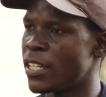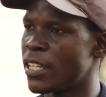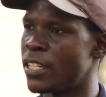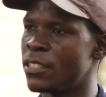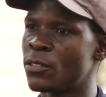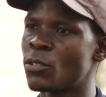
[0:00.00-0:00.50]

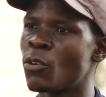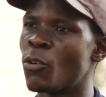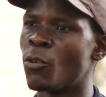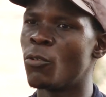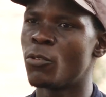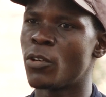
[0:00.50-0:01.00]
And
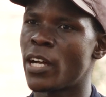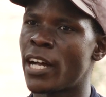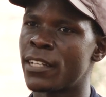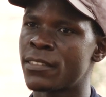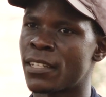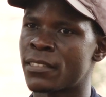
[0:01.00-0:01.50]
so,
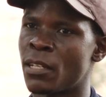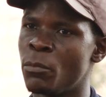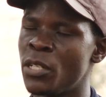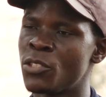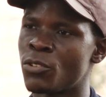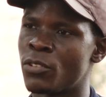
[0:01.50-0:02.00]
as I
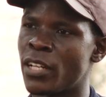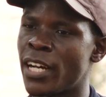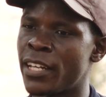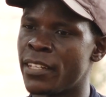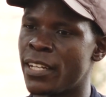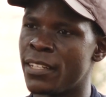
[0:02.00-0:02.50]
mentioned
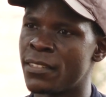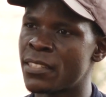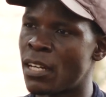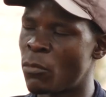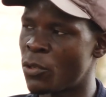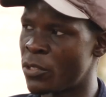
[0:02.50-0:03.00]
earlier, it's
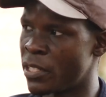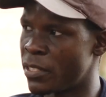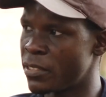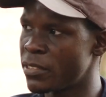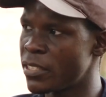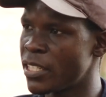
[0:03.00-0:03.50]
a
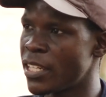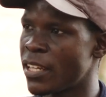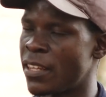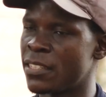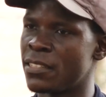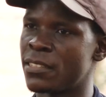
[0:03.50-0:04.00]
model
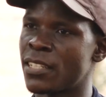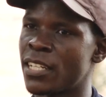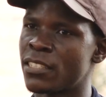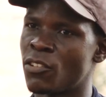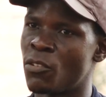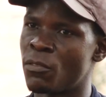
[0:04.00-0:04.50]
that is
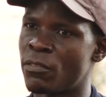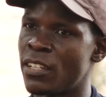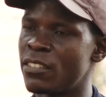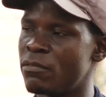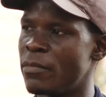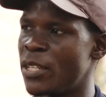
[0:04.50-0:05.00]
touching on
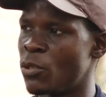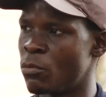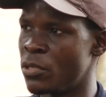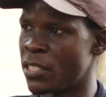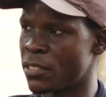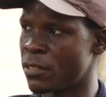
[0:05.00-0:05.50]
five main
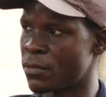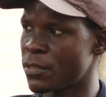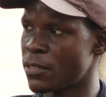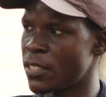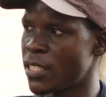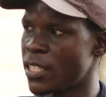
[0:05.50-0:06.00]
objectives.
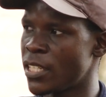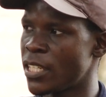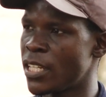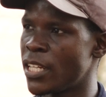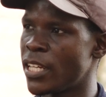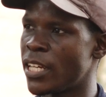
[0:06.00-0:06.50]

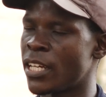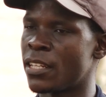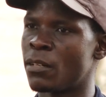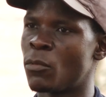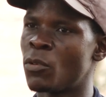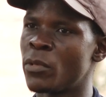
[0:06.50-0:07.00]
And
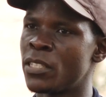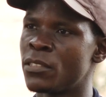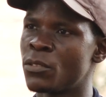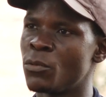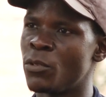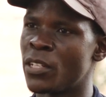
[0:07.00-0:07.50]
the
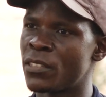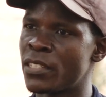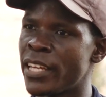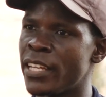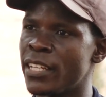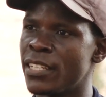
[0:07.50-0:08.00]
moment we are
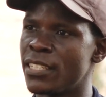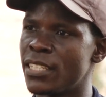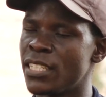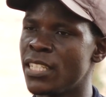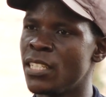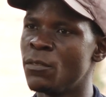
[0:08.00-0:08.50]
saying,
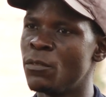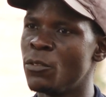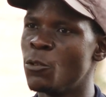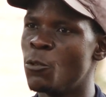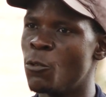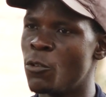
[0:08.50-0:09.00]
if
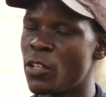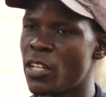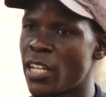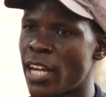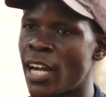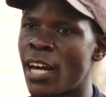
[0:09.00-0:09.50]
you
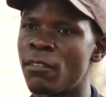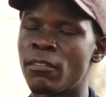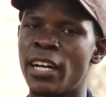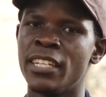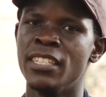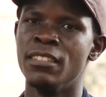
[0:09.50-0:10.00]
have
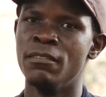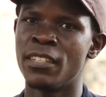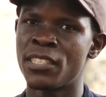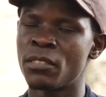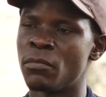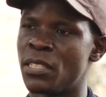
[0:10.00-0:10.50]
an
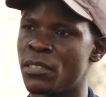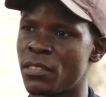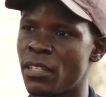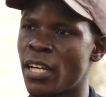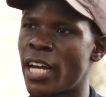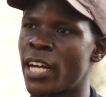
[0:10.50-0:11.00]
investment,
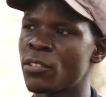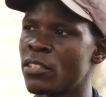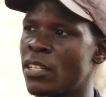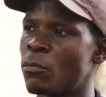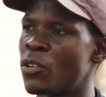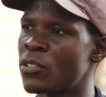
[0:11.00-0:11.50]
actually
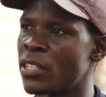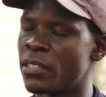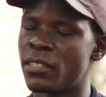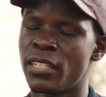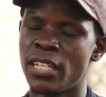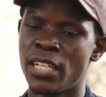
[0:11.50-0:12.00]
the
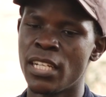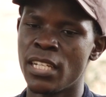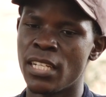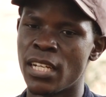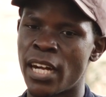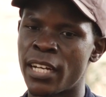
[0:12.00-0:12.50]
model,
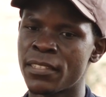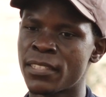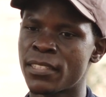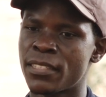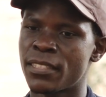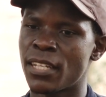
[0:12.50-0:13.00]

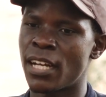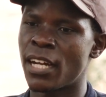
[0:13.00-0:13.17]
as